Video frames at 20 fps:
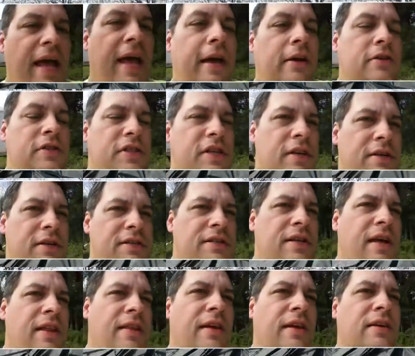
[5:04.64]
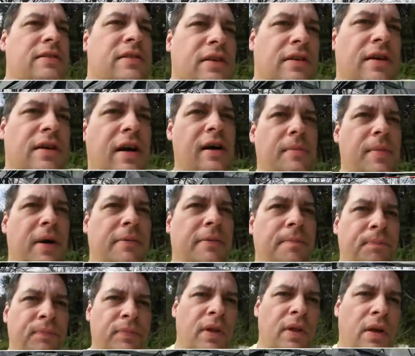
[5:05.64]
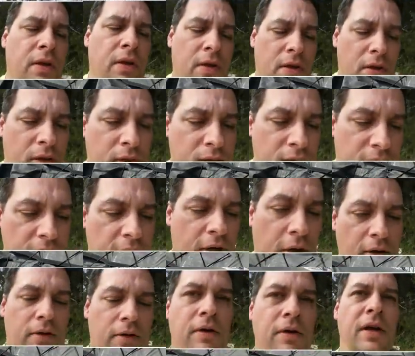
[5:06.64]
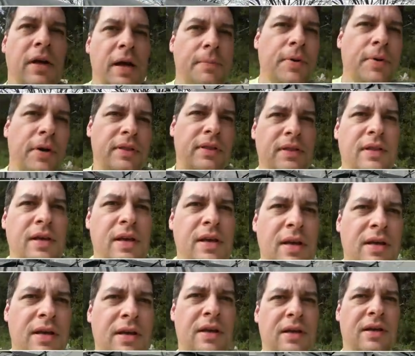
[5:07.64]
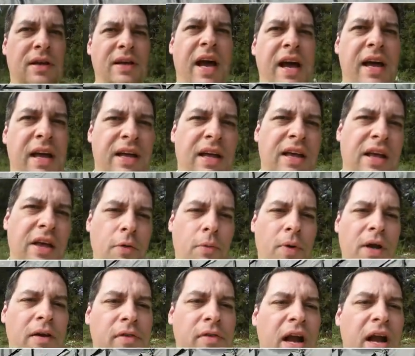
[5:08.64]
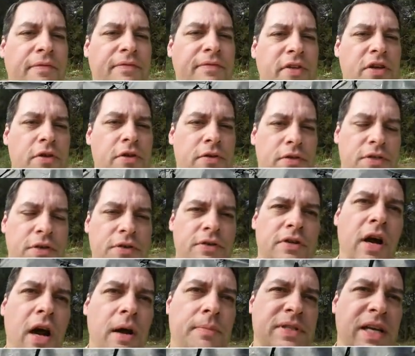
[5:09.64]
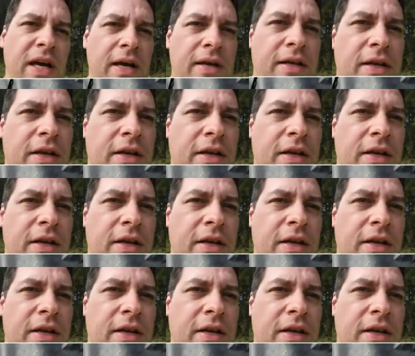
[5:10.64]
angles here. There's nothing else to talk about. So I put, I, whenever I have to use two tarps, I,